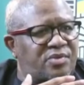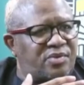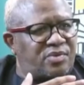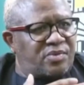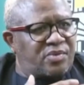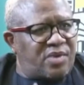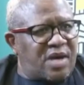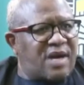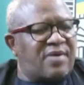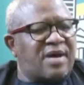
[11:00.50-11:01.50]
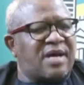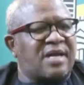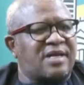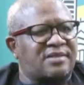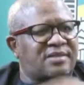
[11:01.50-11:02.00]
who are our
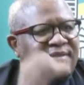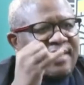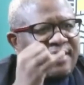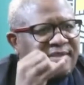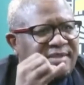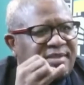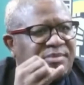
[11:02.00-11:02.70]
allies, is the SACP,